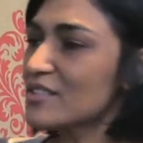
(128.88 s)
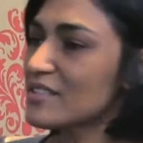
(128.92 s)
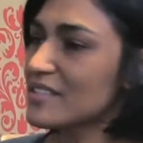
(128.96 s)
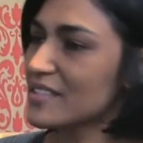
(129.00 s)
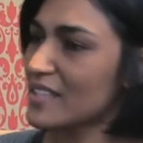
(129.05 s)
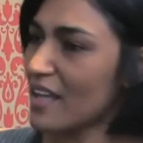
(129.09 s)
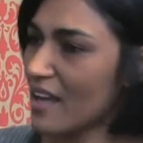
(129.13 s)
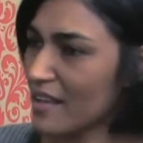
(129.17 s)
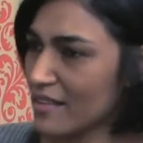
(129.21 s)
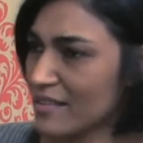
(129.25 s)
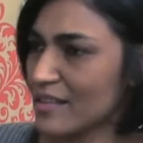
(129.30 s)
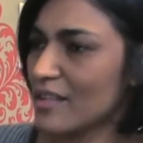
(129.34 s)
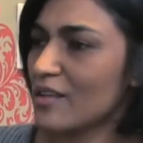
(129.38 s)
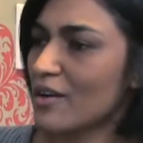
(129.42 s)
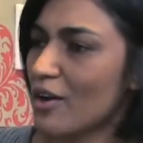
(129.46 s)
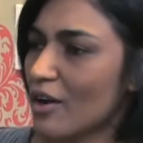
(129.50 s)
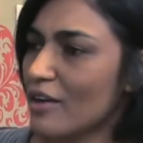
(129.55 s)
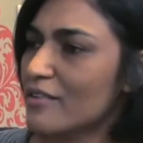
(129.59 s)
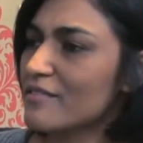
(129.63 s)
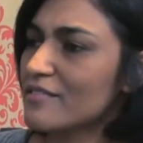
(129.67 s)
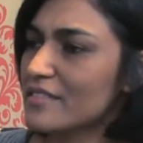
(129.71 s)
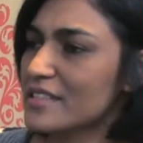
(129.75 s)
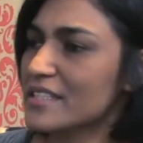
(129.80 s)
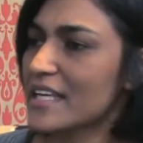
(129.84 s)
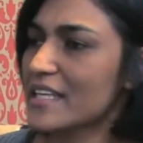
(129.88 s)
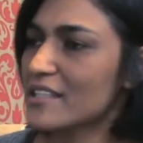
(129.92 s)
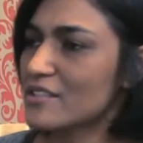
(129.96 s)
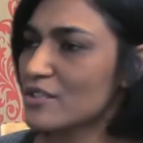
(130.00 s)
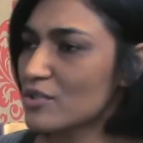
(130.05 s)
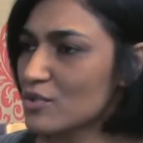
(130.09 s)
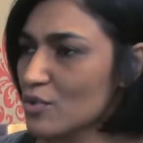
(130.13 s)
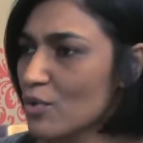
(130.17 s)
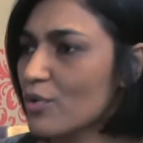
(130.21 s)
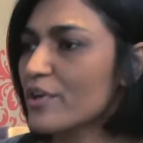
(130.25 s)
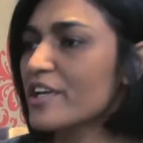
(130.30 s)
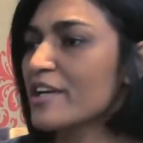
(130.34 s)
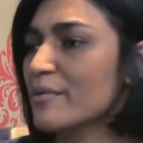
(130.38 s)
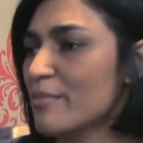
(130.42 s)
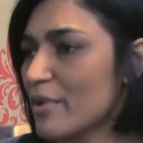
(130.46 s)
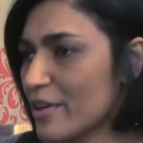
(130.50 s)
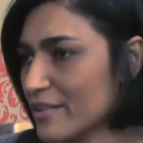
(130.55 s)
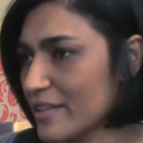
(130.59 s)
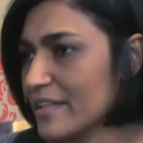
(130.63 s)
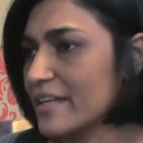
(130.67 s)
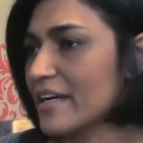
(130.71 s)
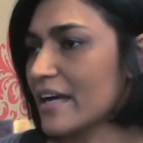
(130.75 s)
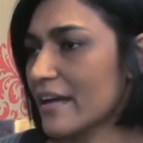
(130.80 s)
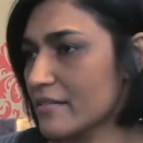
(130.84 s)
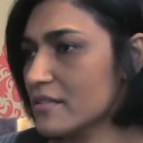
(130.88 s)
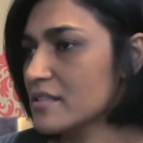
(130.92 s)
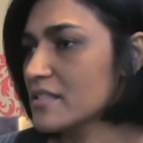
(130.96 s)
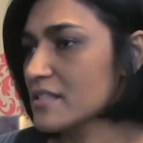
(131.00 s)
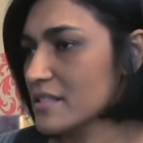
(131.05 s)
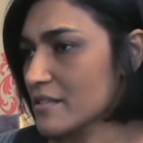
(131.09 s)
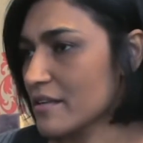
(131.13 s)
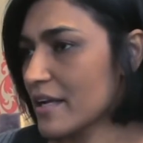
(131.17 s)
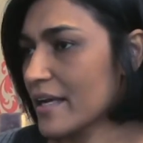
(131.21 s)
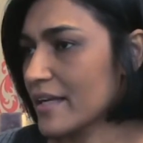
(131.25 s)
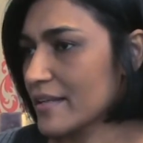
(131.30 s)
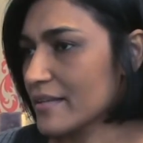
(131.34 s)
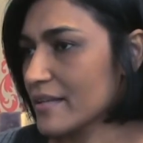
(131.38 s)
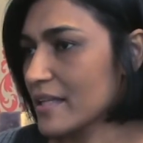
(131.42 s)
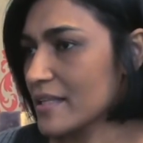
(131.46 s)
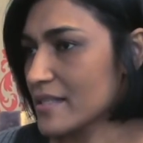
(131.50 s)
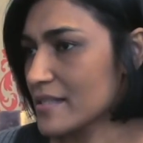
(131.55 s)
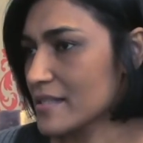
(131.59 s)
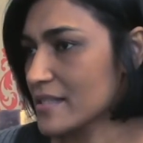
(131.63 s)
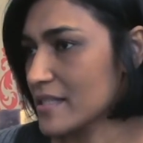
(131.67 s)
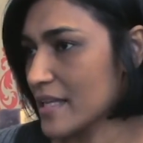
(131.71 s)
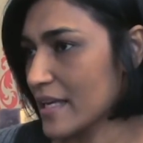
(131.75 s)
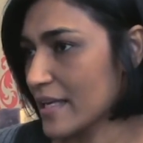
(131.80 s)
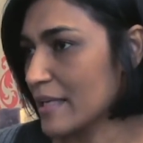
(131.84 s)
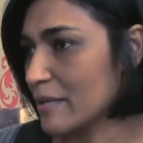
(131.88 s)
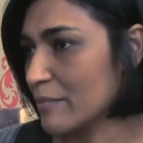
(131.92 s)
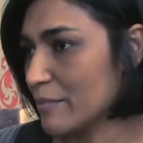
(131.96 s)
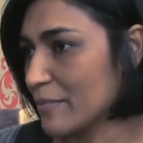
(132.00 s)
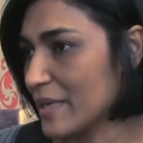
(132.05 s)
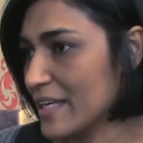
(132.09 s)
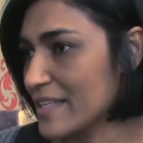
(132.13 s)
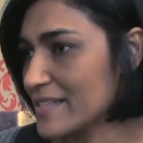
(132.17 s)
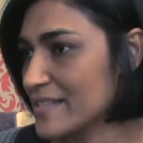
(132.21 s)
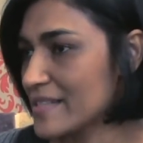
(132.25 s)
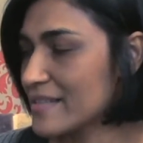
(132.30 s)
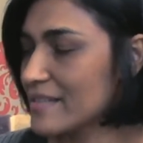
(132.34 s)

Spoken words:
to start the conversation talking about the current strike that's taking place,